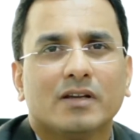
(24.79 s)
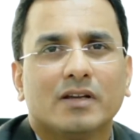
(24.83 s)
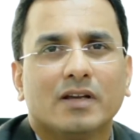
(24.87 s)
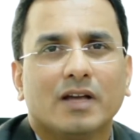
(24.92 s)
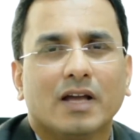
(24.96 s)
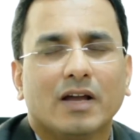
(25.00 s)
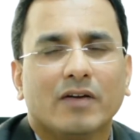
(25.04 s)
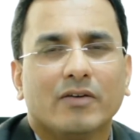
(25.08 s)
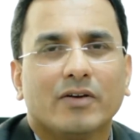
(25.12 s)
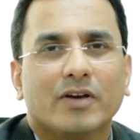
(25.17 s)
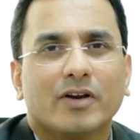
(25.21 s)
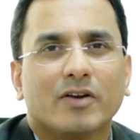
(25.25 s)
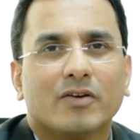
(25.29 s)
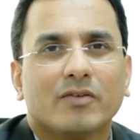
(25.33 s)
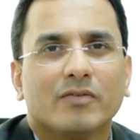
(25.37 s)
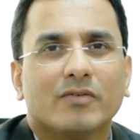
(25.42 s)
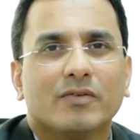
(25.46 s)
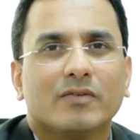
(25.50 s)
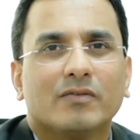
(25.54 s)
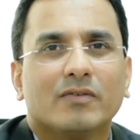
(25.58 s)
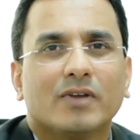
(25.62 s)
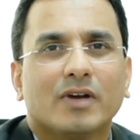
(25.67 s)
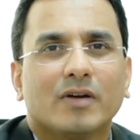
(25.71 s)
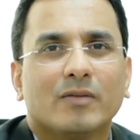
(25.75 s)
aware of
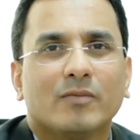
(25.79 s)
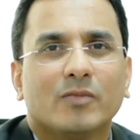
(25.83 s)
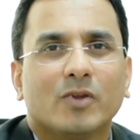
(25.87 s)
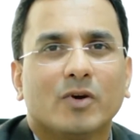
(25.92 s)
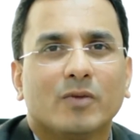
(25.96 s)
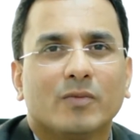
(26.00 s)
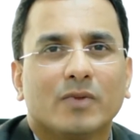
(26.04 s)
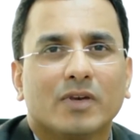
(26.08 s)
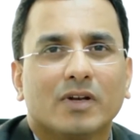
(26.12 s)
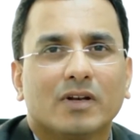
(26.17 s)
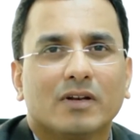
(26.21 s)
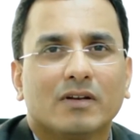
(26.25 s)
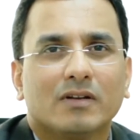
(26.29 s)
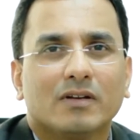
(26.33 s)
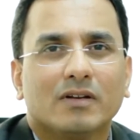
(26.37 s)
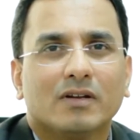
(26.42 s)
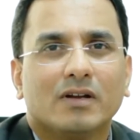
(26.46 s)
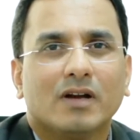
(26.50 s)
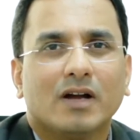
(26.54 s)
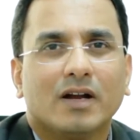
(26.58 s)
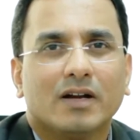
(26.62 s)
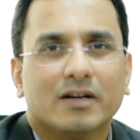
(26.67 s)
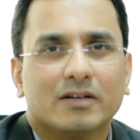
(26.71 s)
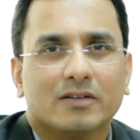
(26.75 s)
abnormal
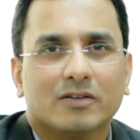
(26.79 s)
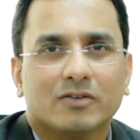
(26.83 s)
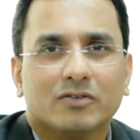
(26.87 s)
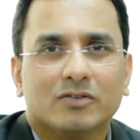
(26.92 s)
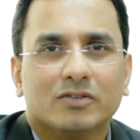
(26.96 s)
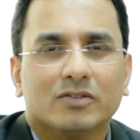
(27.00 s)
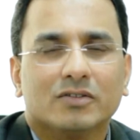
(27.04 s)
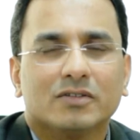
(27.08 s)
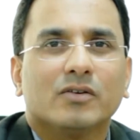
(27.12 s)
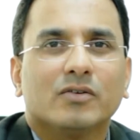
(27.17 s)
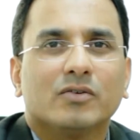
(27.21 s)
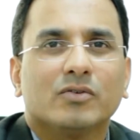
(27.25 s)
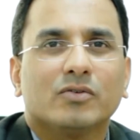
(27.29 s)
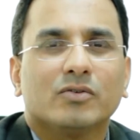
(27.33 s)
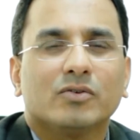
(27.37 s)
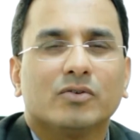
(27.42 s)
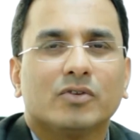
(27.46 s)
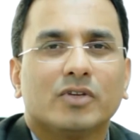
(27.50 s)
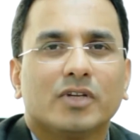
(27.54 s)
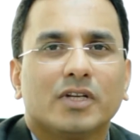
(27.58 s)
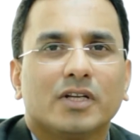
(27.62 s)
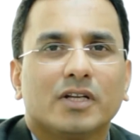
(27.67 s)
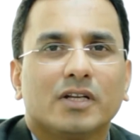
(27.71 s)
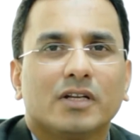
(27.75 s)
heart sounds. So
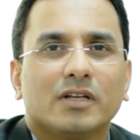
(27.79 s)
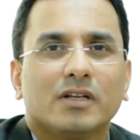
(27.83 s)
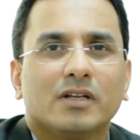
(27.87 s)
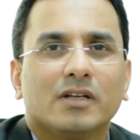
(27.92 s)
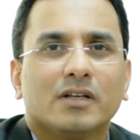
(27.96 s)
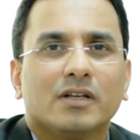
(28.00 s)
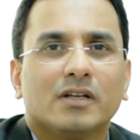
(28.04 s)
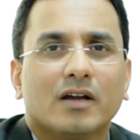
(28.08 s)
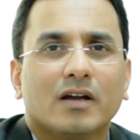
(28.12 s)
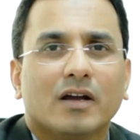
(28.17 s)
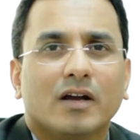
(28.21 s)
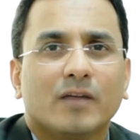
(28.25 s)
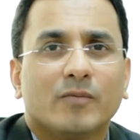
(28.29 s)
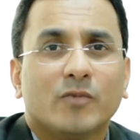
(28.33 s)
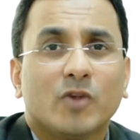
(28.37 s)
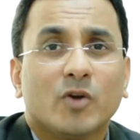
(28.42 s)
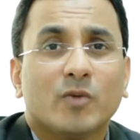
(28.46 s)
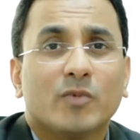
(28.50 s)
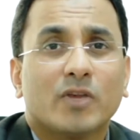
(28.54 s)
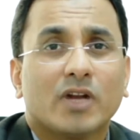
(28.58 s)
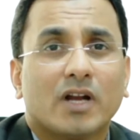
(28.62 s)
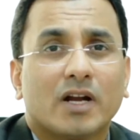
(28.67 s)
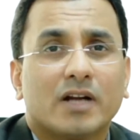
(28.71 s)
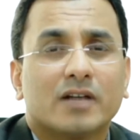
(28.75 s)
the
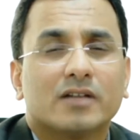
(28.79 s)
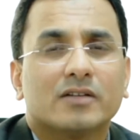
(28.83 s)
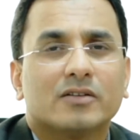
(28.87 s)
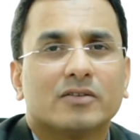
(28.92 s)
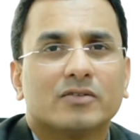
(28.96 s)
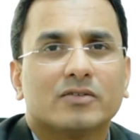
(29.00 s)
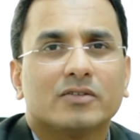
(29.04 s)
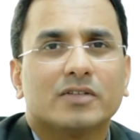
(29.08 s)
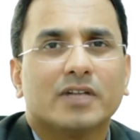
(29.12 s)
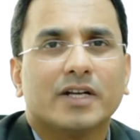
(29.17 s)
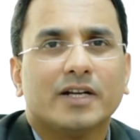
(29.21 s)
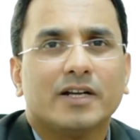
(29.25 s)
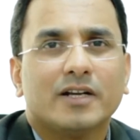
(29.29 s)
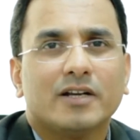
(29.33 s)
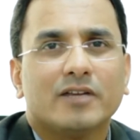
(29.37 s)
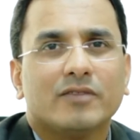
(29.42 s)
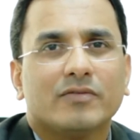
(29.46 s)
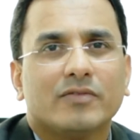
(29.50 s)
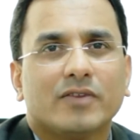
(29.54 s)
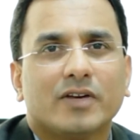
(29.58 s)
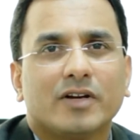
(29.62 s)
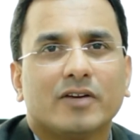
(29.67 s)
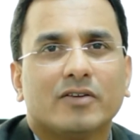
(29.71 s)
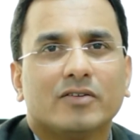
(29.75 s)
abnormal heart sounds
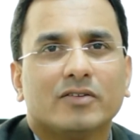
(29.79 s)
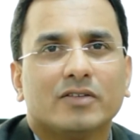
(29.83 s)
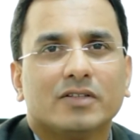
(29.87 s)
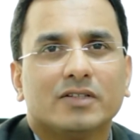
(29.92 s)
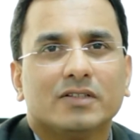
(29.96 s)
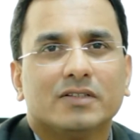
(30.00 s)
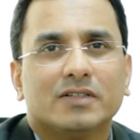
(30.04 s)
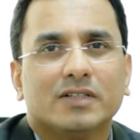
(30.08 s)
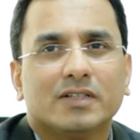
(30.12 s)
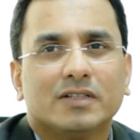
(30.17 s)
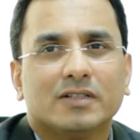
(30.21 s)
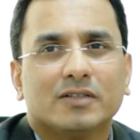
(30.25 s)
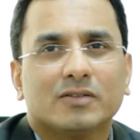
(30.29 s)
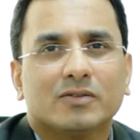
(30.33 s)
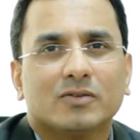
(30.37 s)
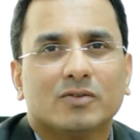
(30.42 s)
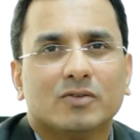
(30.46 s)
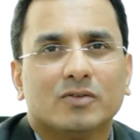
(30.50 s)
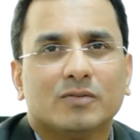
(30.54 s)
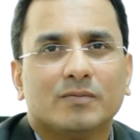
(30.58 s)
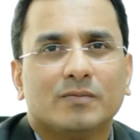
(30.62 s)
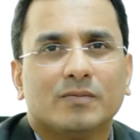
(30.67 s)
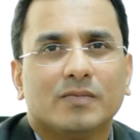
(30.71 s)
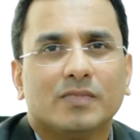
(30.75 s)
identified on the
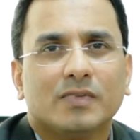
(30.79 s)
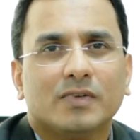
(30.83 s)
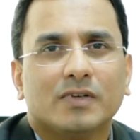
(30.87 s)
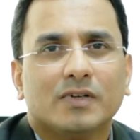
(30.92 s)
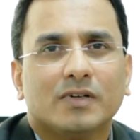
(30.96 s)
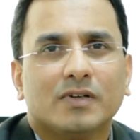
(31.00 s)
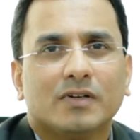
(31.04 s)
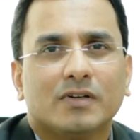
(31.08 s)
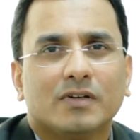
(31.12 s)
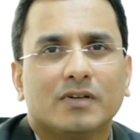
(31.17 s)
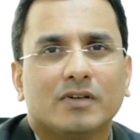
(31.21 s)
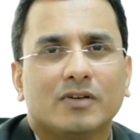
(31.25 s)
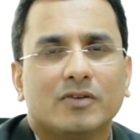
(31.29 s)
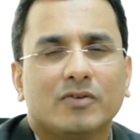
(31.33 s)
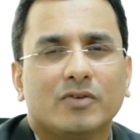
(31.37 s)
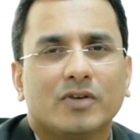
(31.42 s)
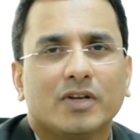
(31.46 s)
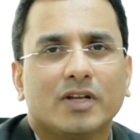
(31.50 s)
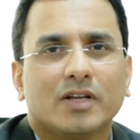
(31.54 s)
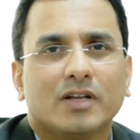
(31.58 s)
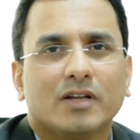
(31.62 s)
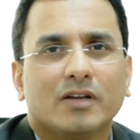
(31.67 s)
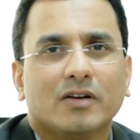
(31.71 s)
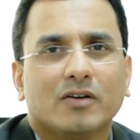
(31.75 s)
stethoscope
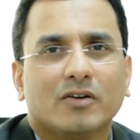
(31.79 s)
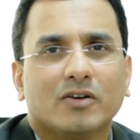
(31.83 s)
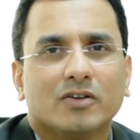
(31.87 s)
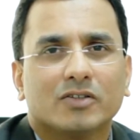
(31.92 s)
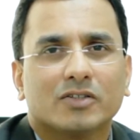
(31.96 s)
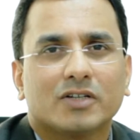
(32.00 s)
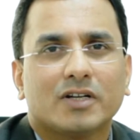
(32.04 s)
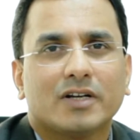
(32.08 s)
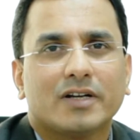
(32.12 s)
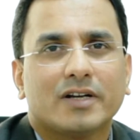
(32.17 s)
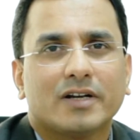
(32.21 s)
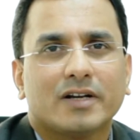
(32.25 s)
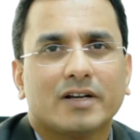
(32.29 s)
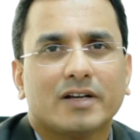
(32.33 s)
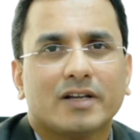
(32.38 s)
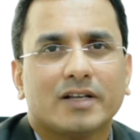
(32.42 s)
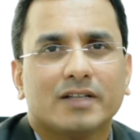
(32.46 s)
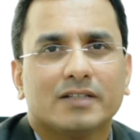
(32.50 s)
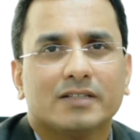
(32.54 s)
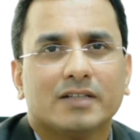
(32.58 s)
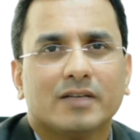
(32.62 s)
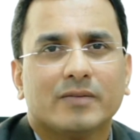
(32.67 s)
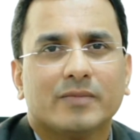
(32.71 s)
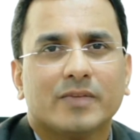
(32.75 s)
during auscultatory
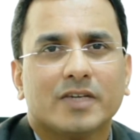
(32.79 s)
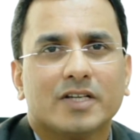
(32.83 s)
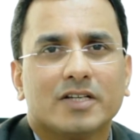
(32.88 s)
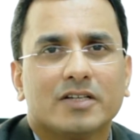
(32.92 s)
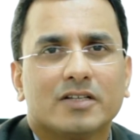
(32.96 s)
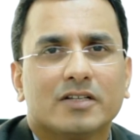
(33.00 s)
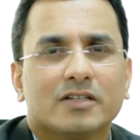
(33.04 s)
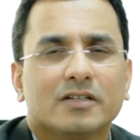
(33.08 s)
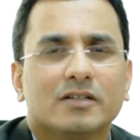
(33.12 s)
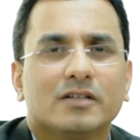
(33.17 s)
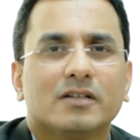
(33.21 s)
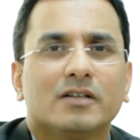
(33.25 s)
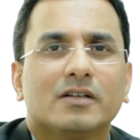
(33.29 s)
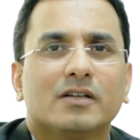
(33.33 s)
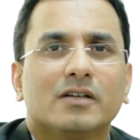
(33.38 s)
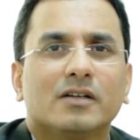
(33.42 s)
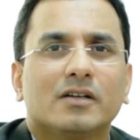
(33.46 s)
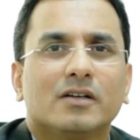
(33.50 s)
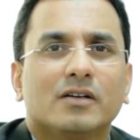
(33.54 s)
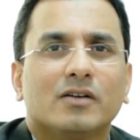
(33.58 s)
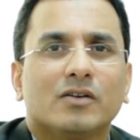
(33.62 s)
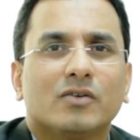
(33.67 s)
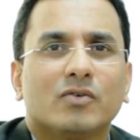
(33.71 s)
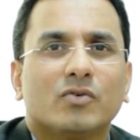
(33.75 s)
examination
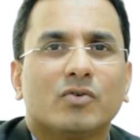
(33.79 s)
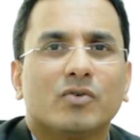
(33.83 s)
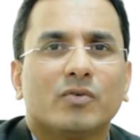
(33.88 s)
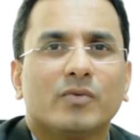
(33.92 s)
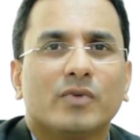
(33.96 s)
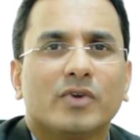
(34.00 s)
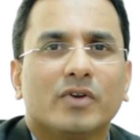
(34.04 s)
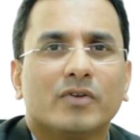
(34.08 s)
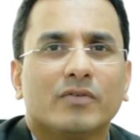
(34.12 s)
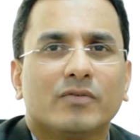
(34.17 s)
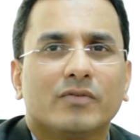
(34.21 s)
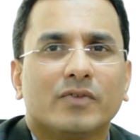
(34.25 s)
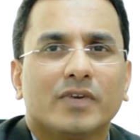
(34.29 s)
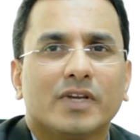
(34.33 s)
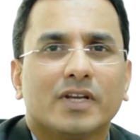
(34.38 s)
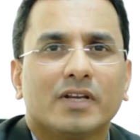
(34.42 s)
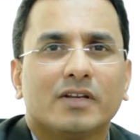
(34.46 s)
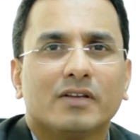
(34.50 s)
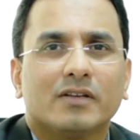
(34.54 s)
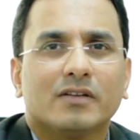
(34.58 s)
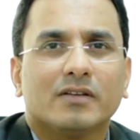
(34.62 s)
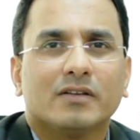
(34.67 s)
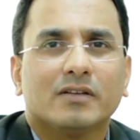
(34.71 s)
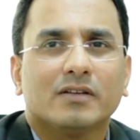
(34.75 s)
could be of
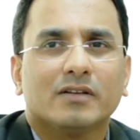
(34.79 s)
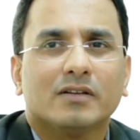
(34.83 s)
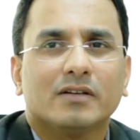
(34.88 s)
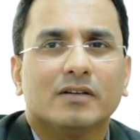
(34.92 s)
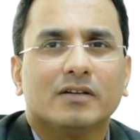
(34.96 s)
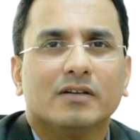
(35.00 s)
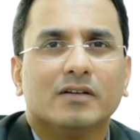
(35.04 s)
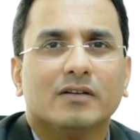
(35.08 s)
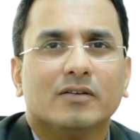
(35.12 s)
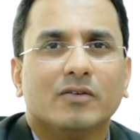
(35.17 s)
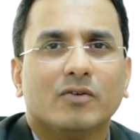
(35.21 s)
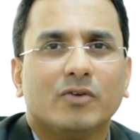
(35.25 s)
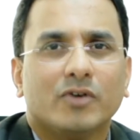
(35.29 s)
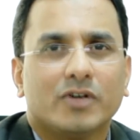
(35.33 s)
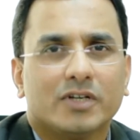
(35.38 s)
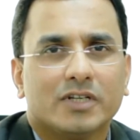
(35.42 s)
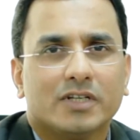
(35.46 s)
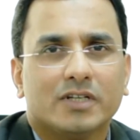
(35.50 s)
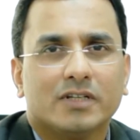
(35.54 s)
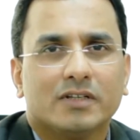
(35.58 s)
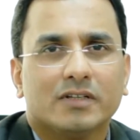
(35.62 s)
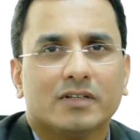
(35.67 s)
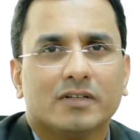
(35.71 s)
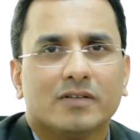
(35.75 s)
various uh,
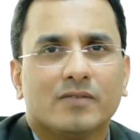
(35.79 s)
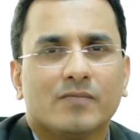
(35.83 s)
origins.